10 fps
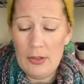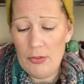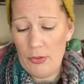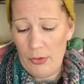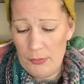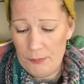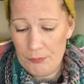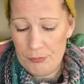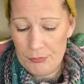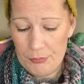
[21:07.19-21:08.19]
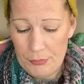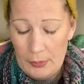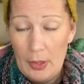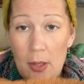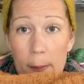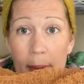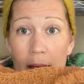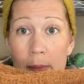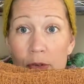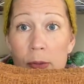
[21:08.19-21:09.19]
I don't know.
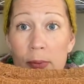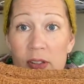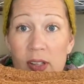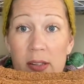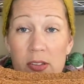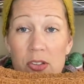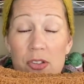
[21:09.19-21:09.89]
But I'm super excited